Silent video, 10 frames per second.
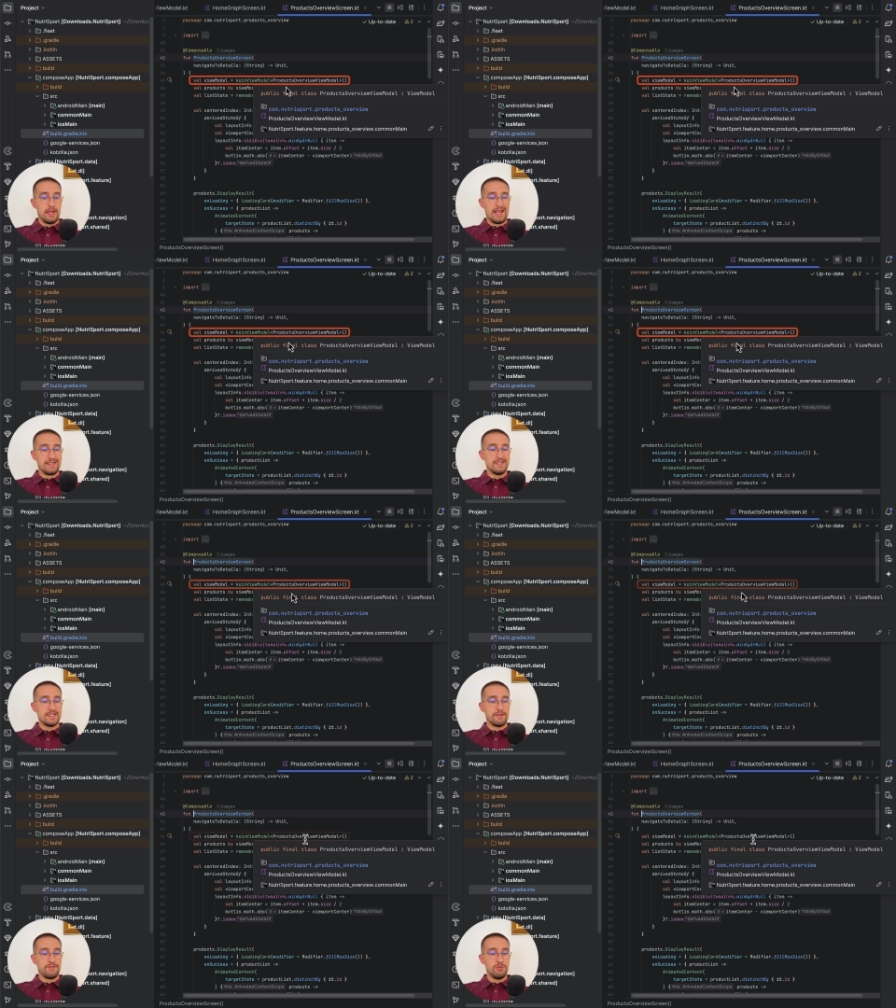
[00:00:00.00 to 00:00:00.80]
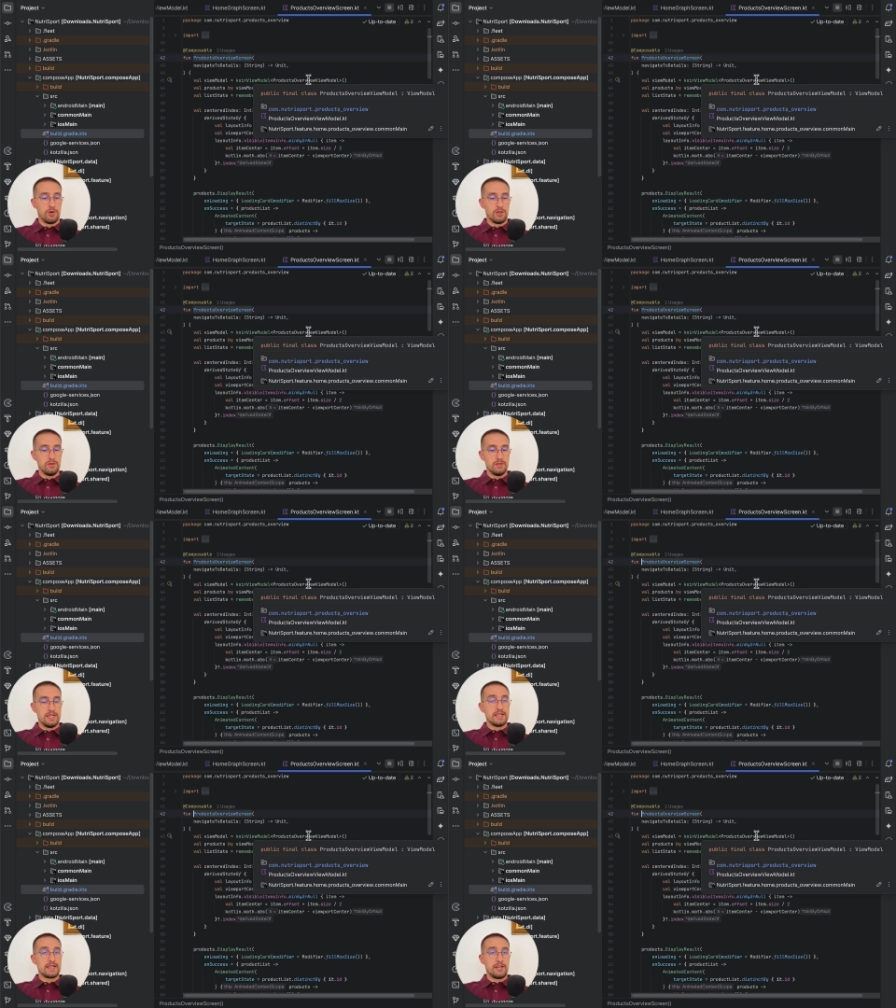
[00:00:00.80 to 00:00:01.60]
And this view model
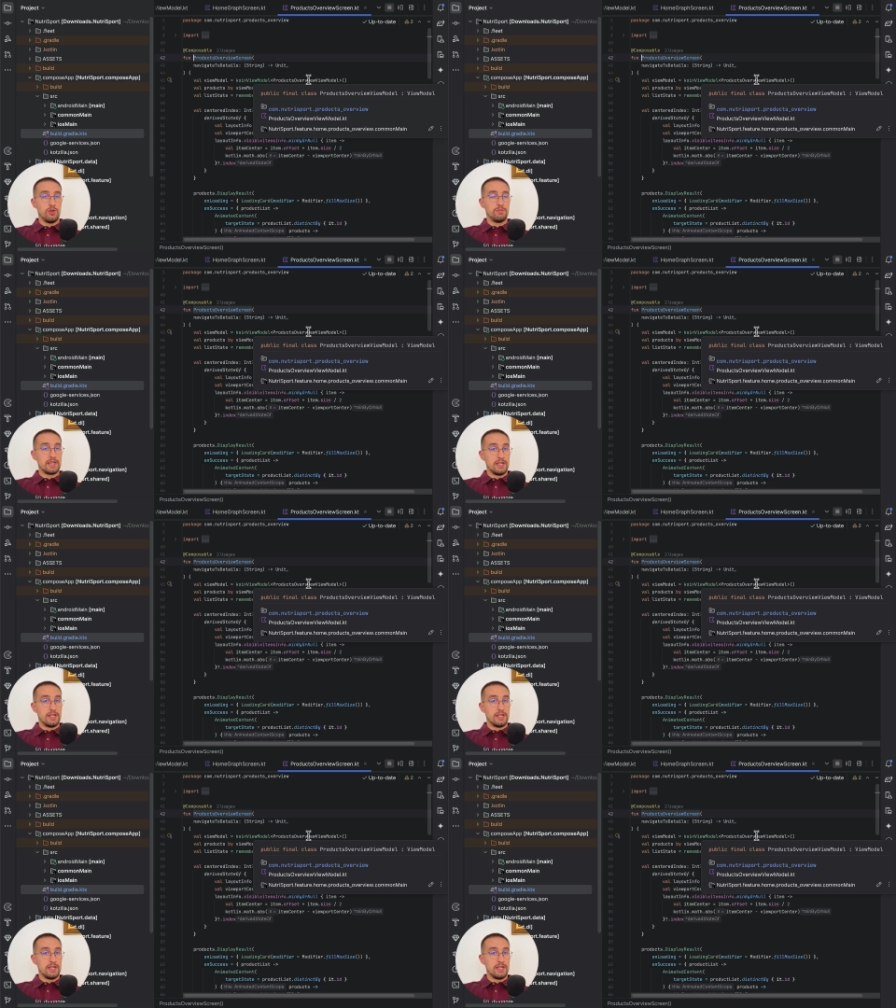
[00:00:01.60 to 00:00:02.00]
cannot be